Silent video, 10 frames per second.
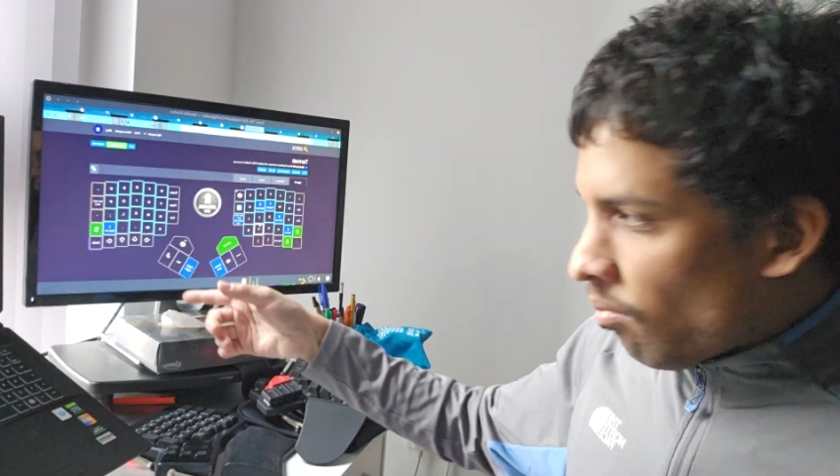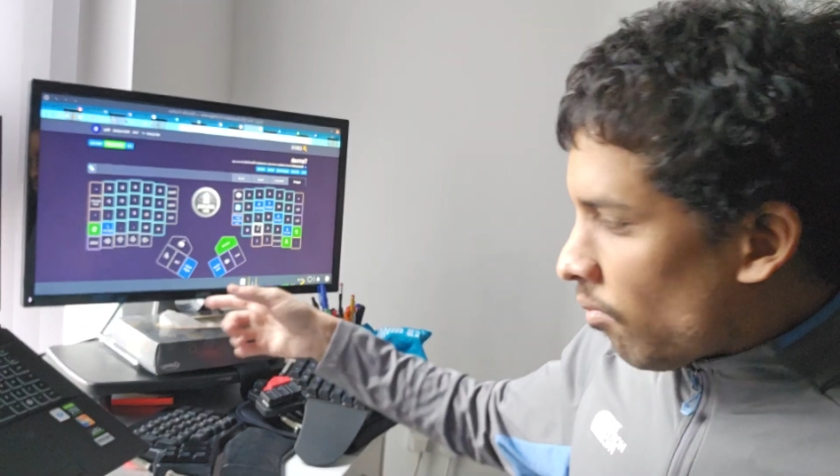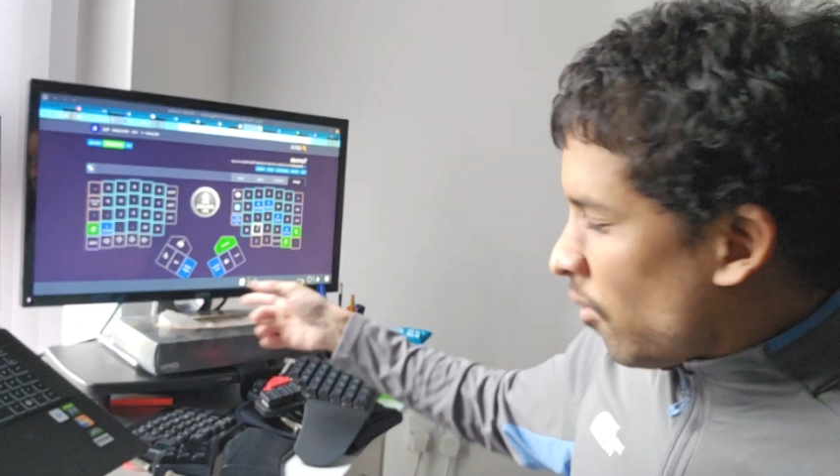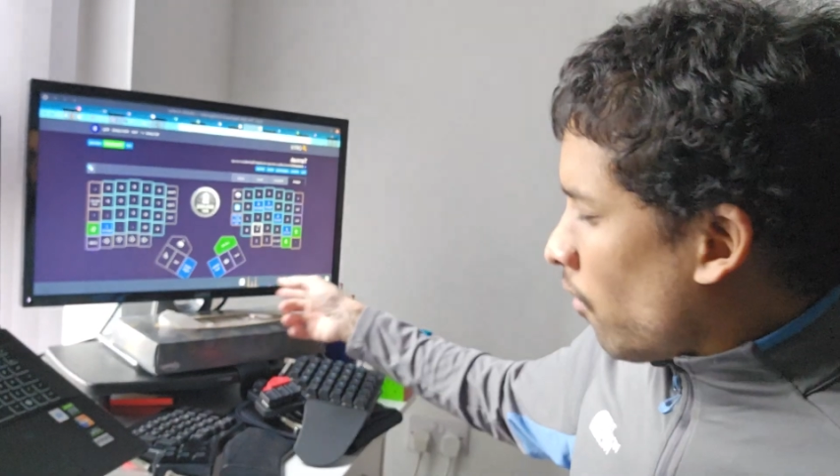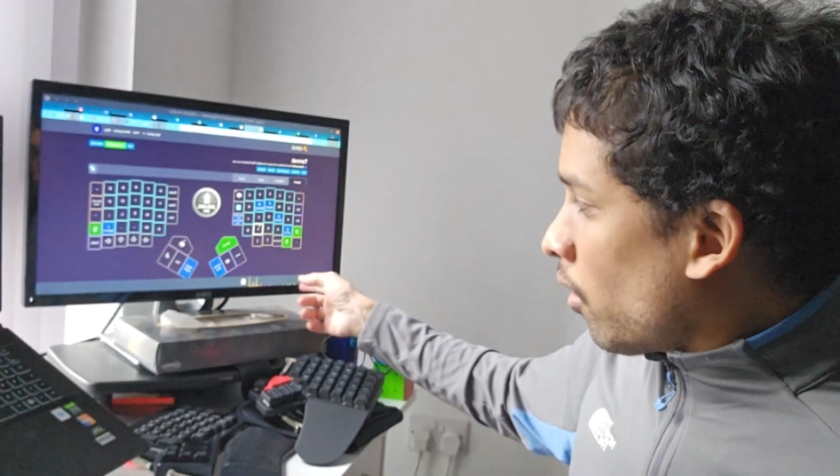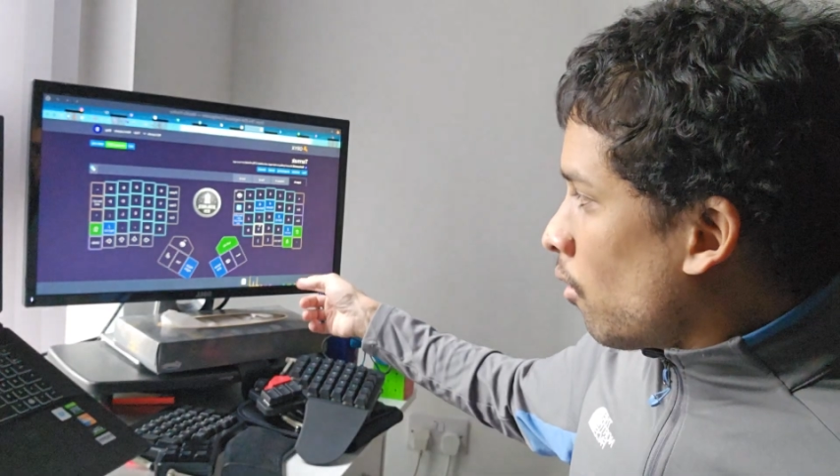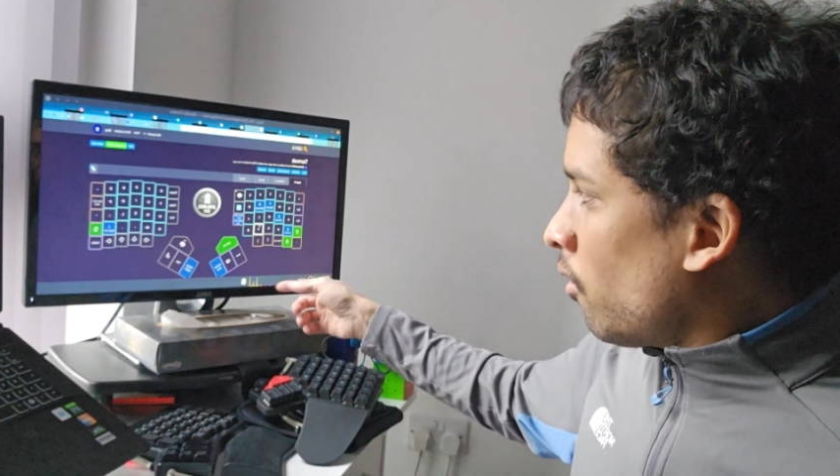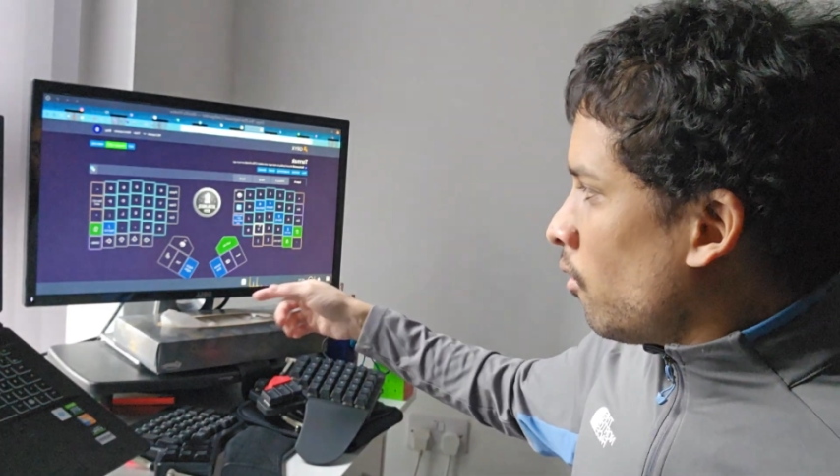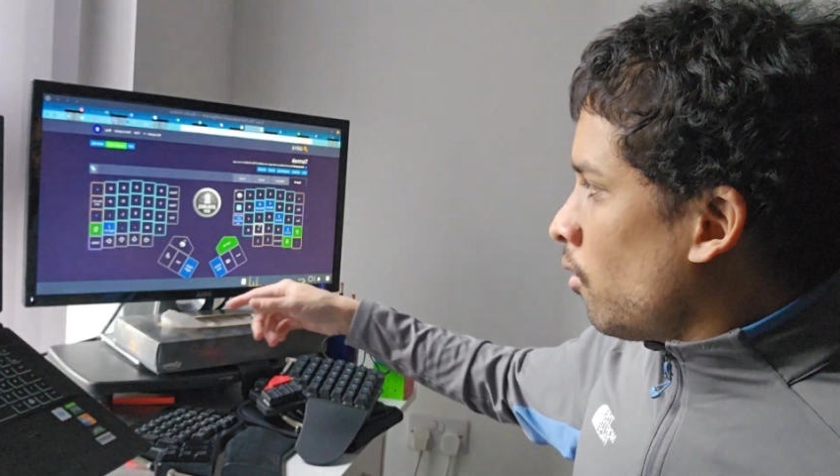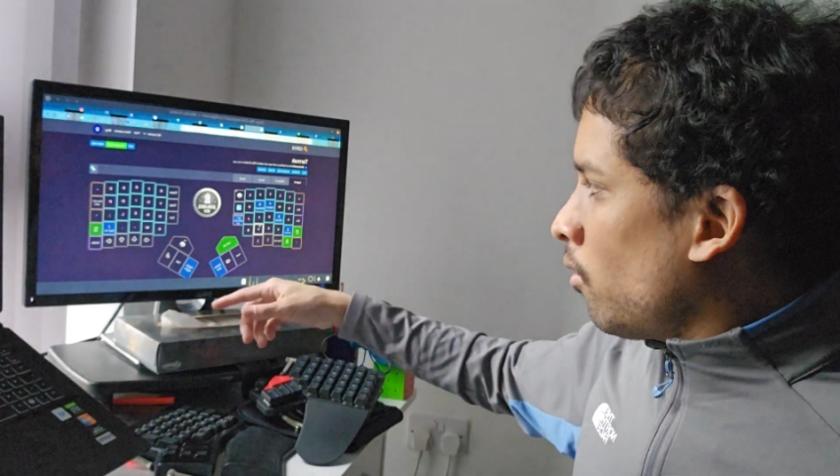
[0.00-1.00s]
graphical
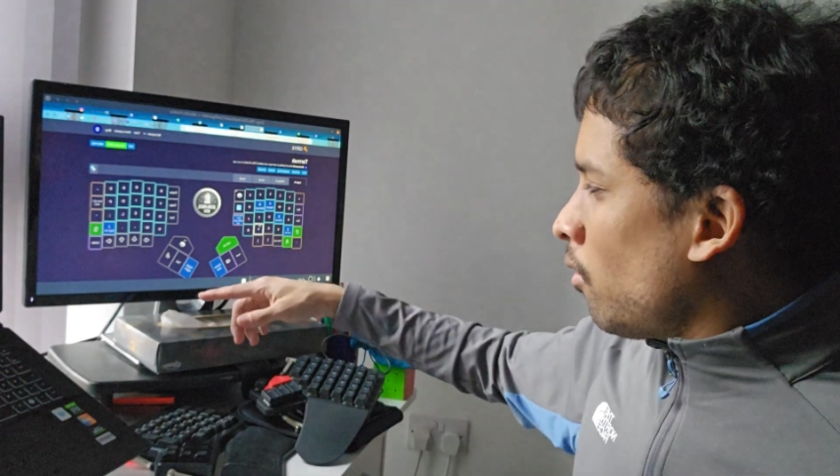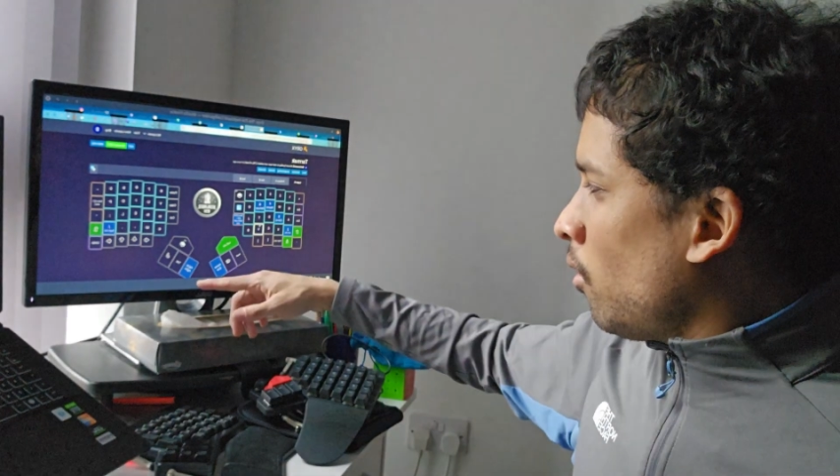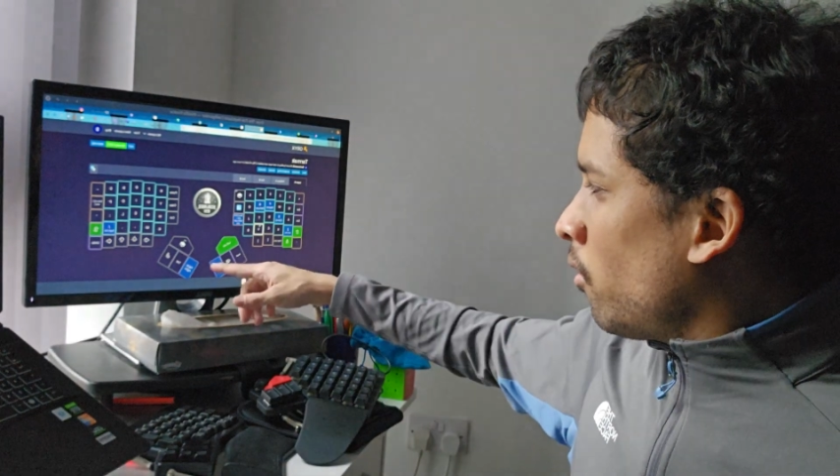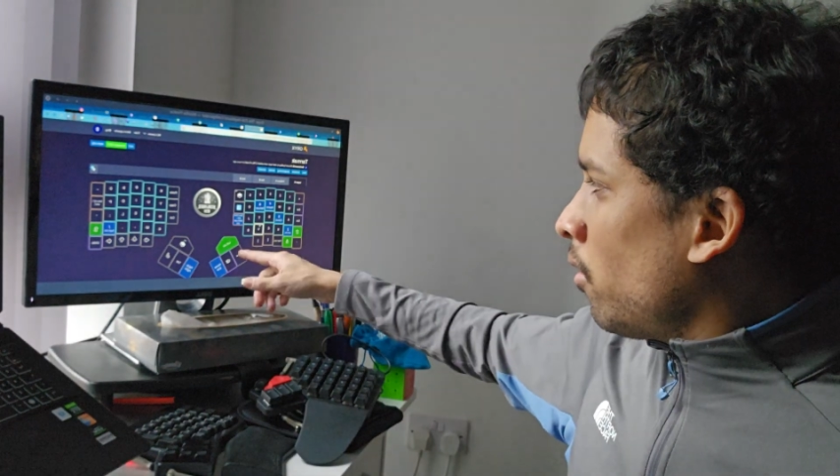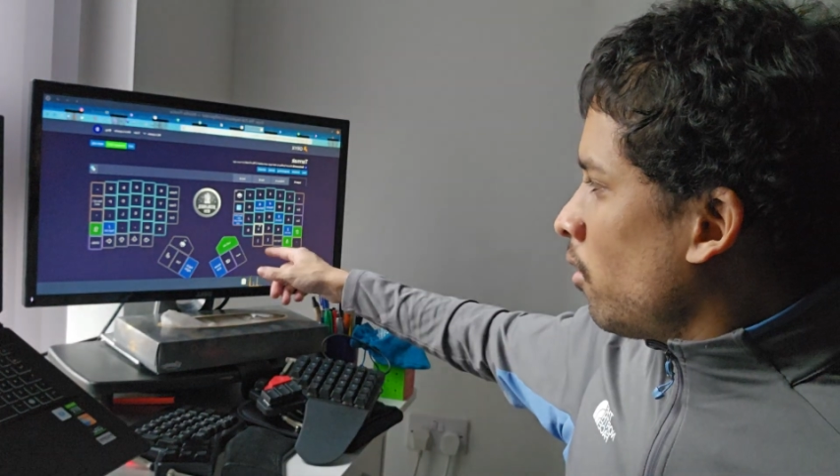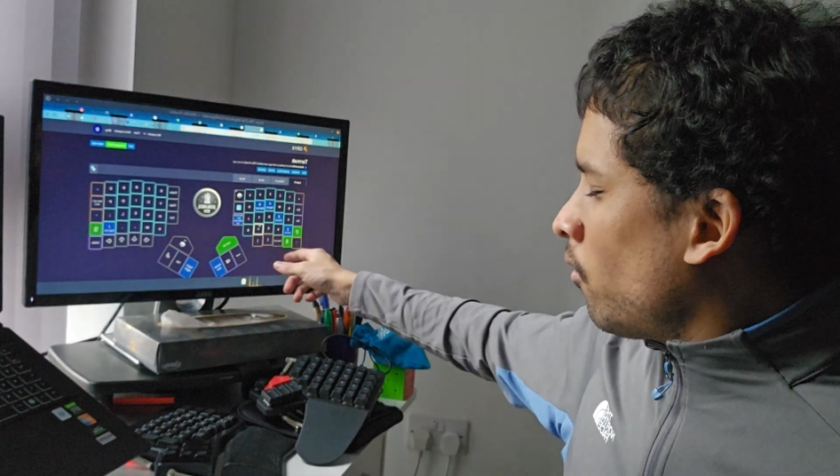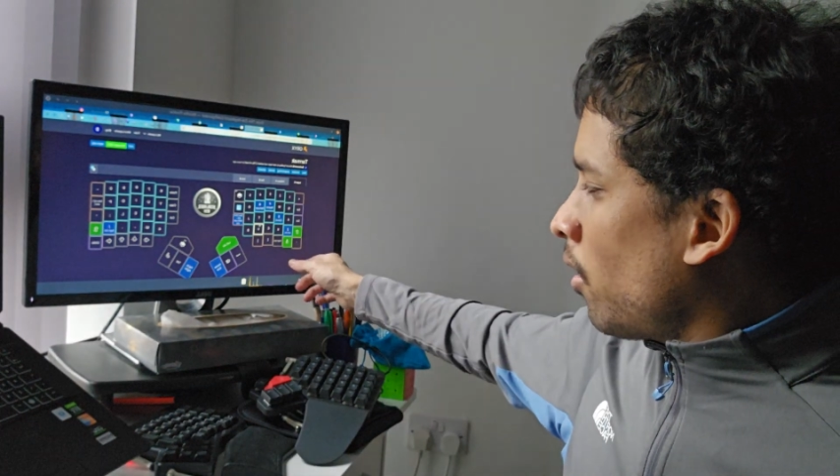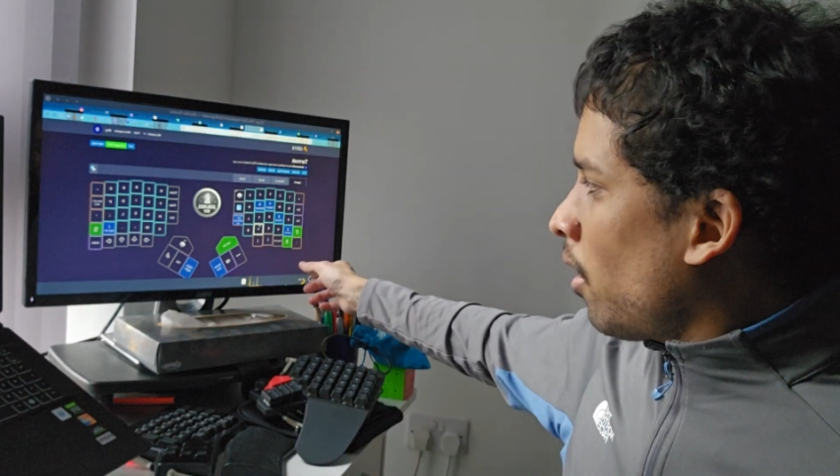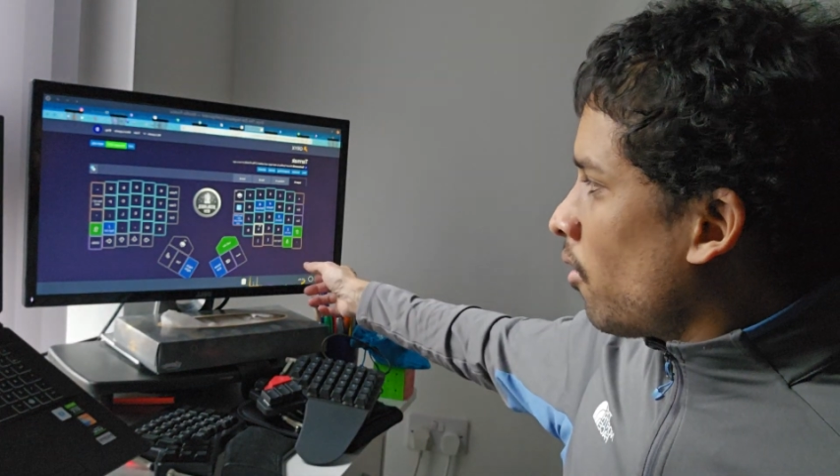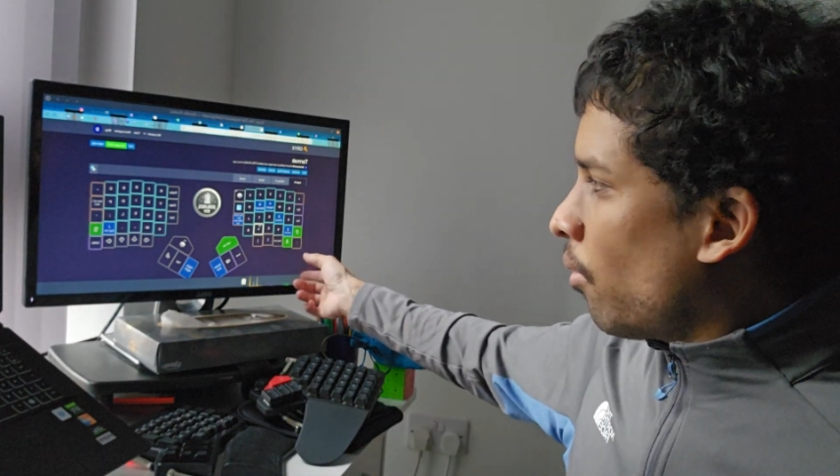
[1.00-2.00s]
user
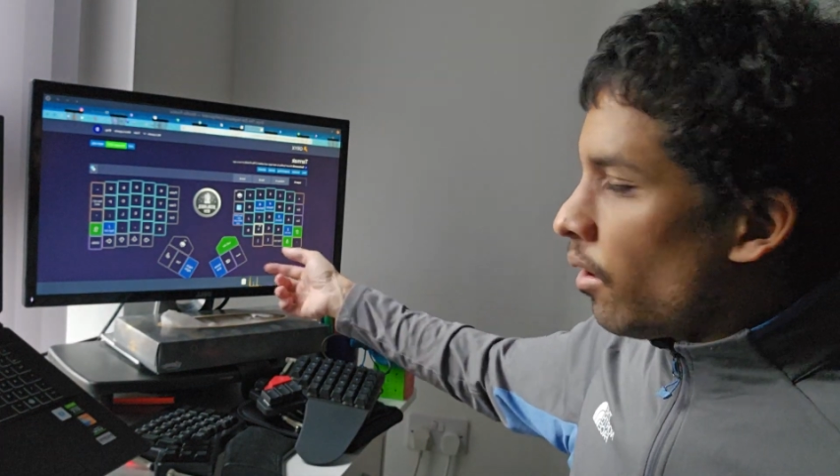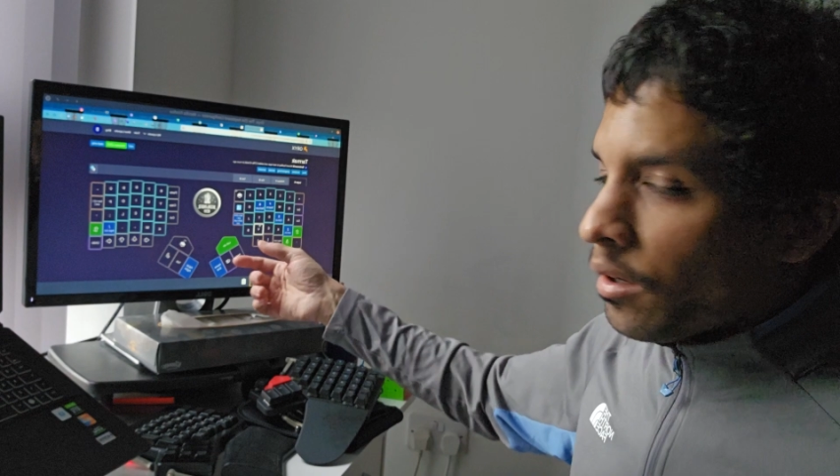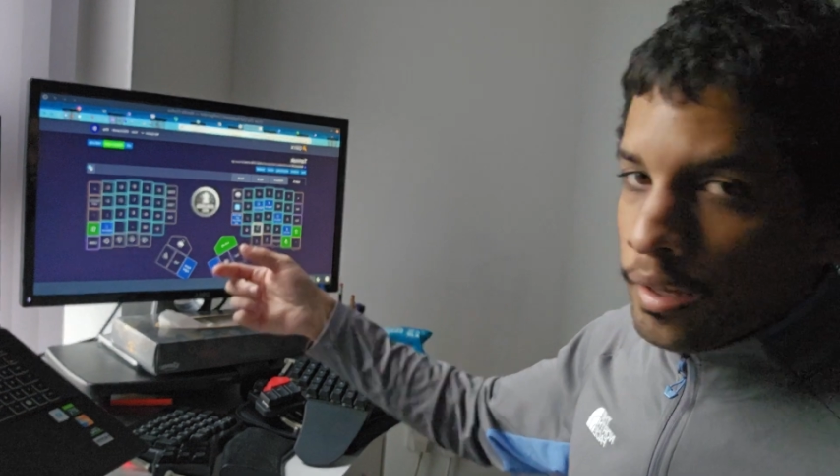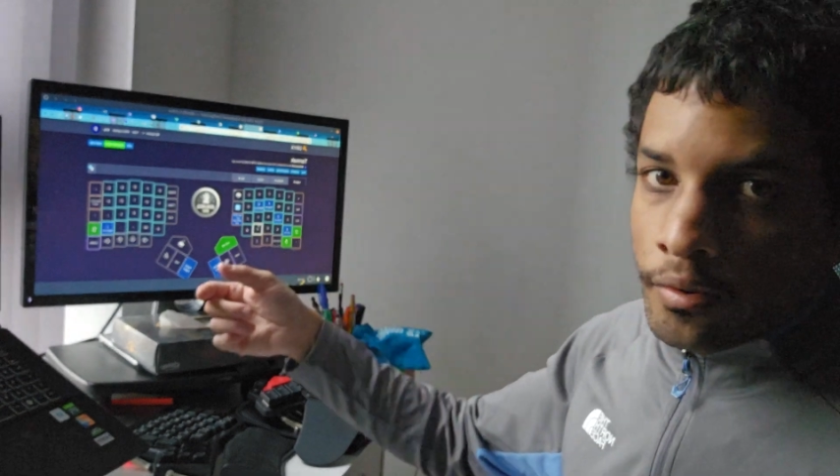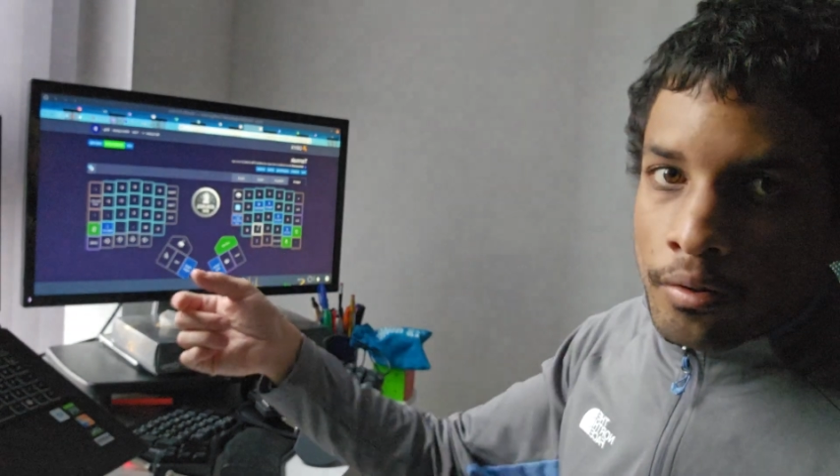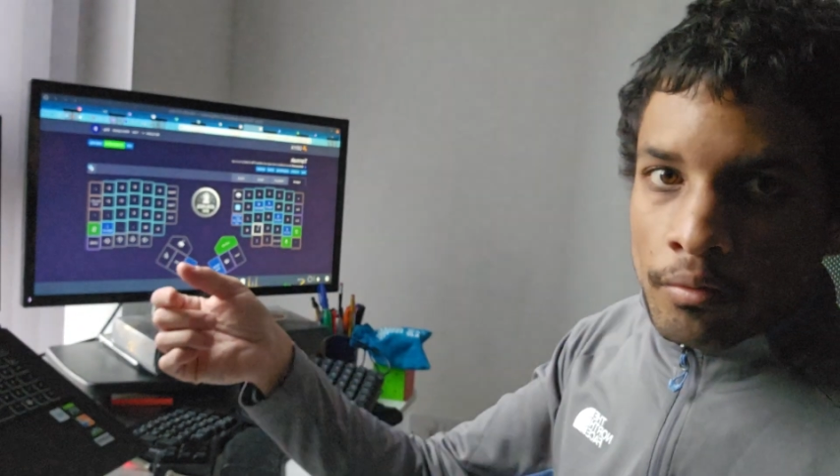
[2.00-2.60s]
interface where you can